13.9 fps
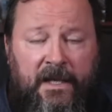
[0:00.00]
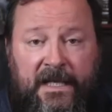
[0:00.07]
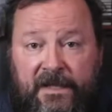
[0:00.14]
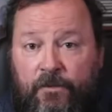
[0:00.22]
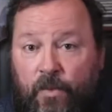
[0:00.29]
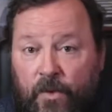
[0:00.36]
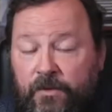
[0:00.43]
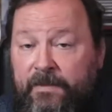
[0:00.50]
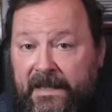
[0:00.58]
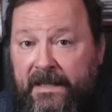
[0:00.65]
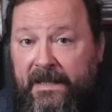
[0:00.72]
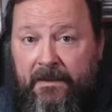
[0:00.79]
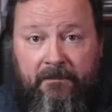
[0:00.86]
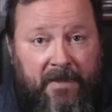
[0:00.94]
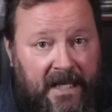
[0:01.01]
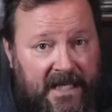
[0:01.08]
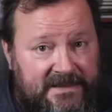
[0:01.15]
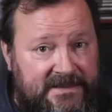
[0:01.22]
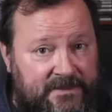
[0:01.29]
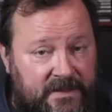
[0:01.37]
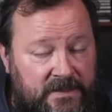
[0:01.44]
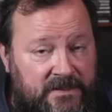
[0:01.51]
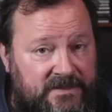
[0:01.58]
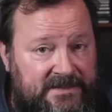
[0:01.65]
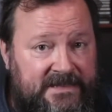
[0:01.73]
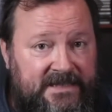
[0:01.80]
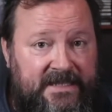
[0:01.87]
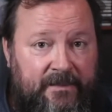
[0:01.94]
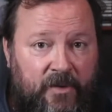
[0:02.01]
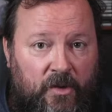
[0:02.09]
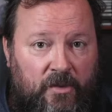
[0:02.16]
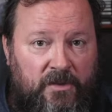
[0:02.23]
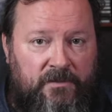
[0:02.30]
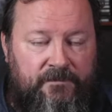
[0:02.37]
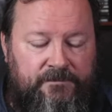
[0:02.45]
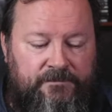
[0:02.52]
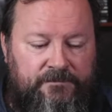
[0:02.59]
It would be impossible to see them all.